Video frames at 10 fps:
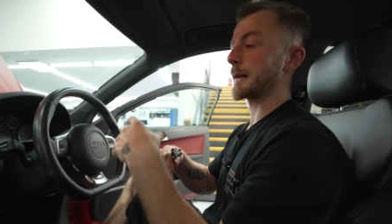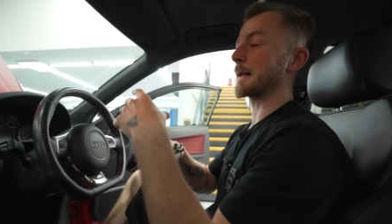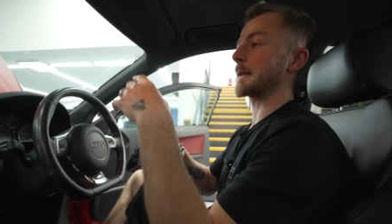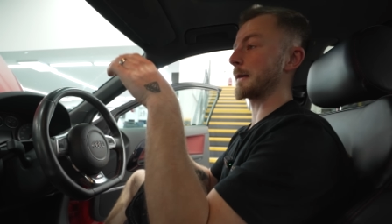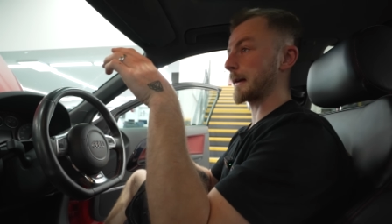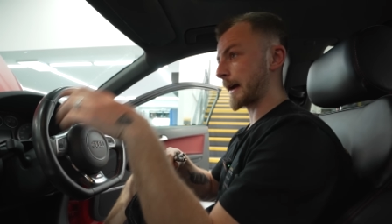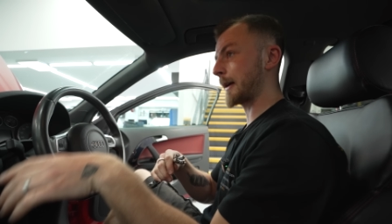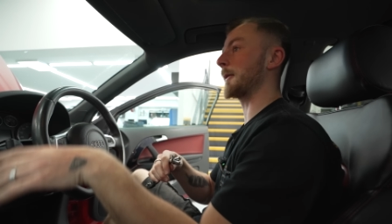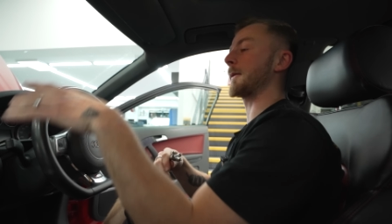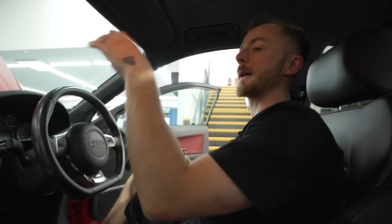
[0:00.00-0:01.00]
and then
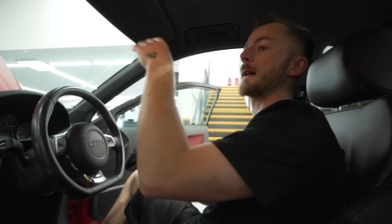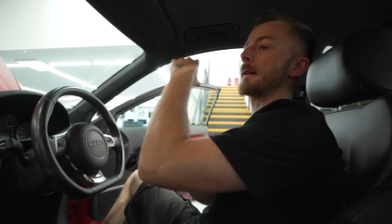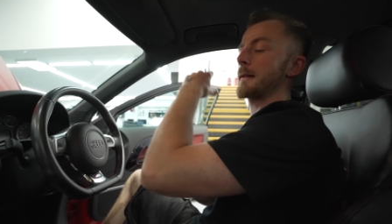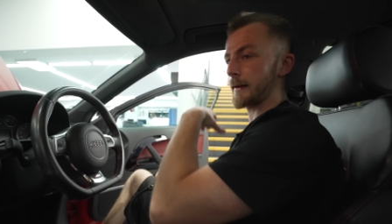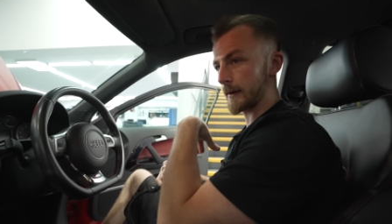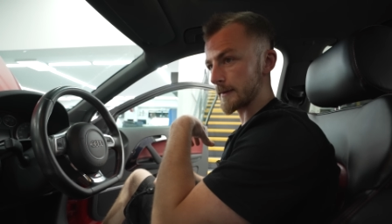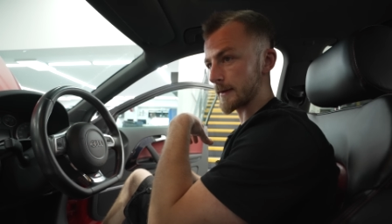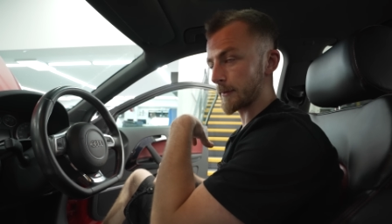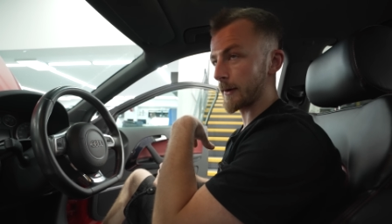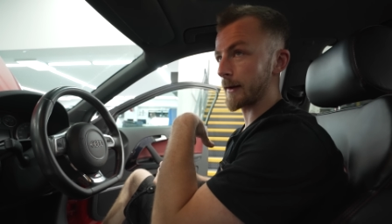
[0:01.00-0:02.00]
out of there
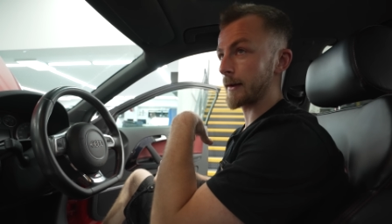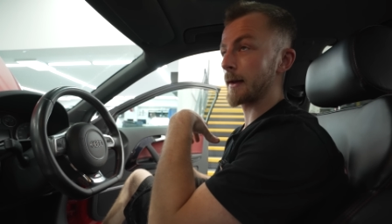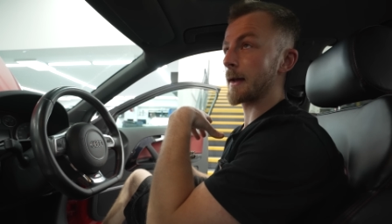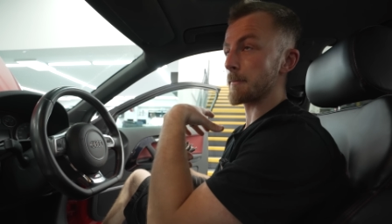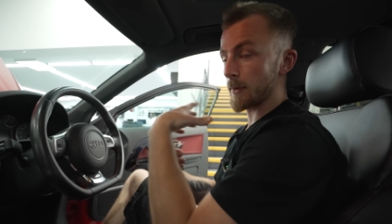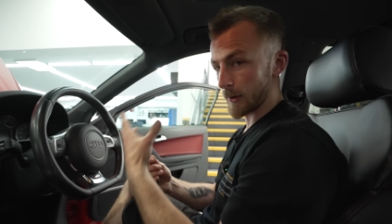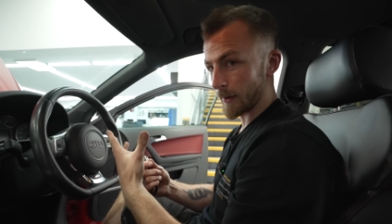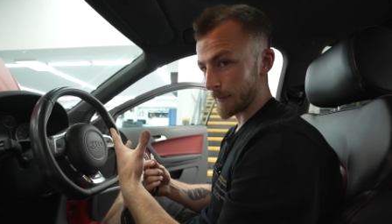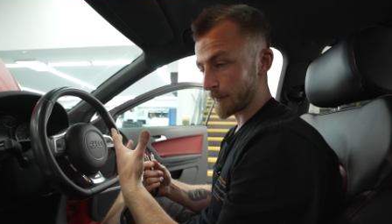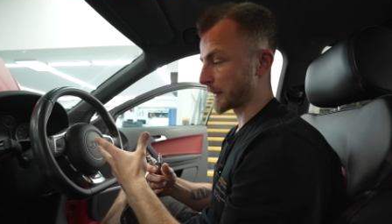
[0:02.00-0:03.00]
into my mono
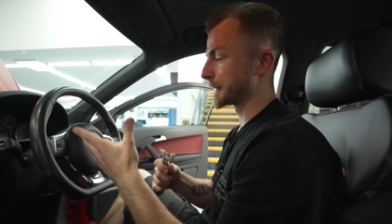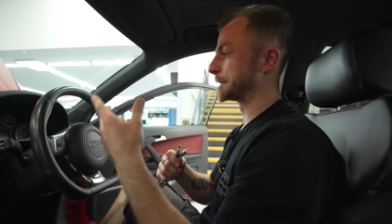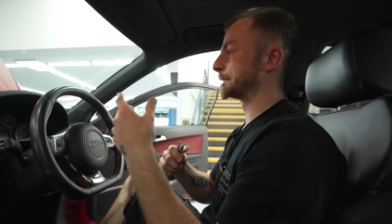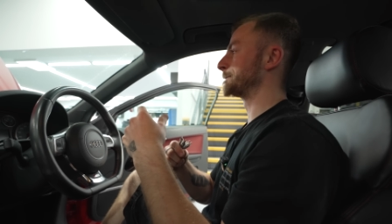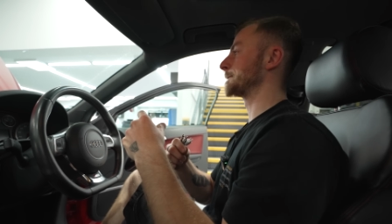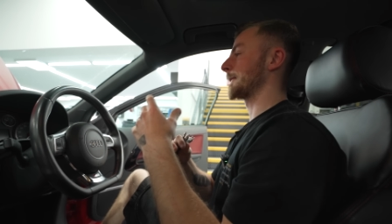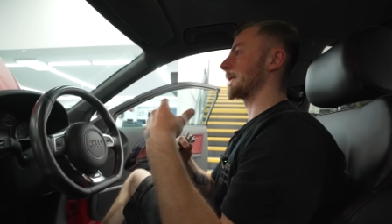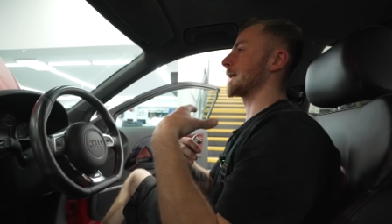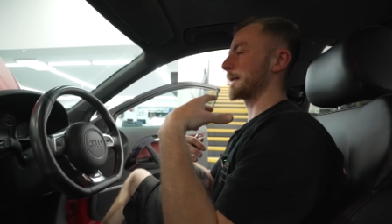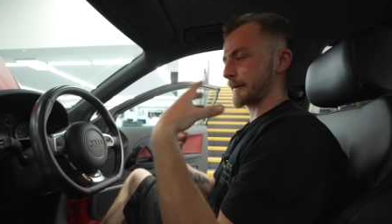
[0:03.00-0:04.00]
amp.
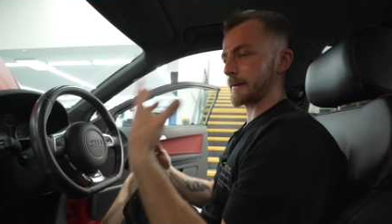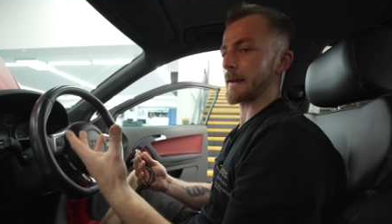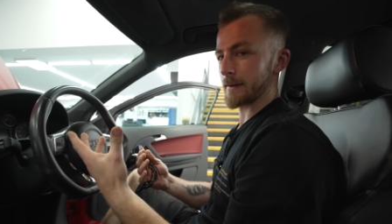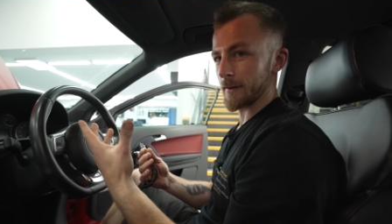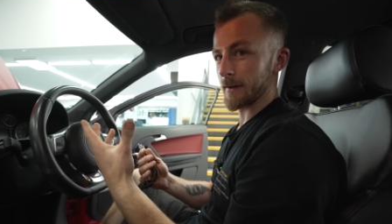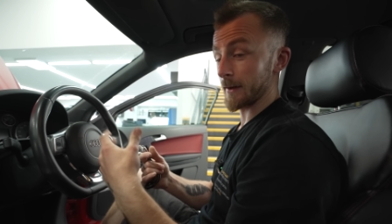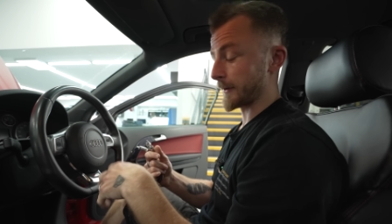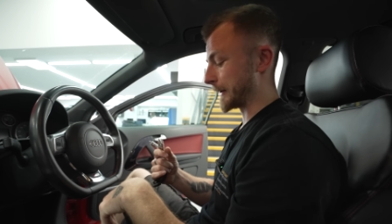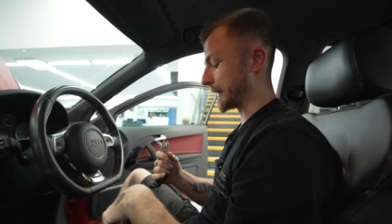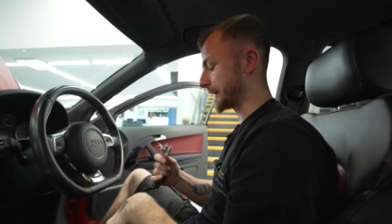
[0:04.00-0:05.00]
That's the idea
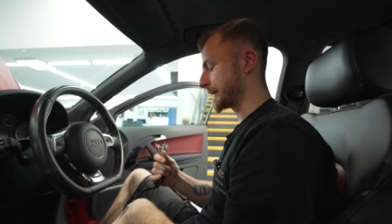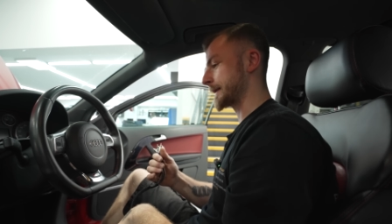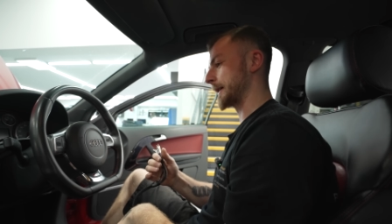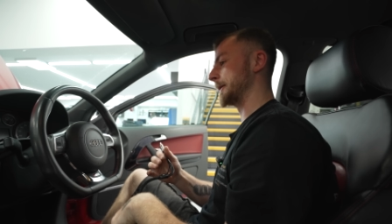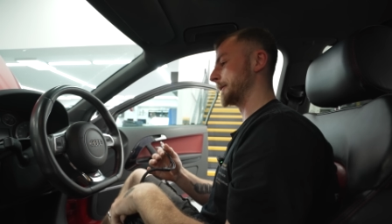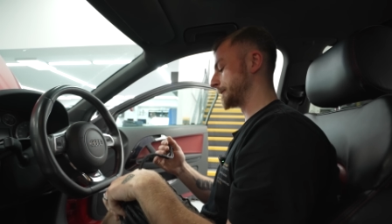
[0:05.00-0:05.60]
anyway. So,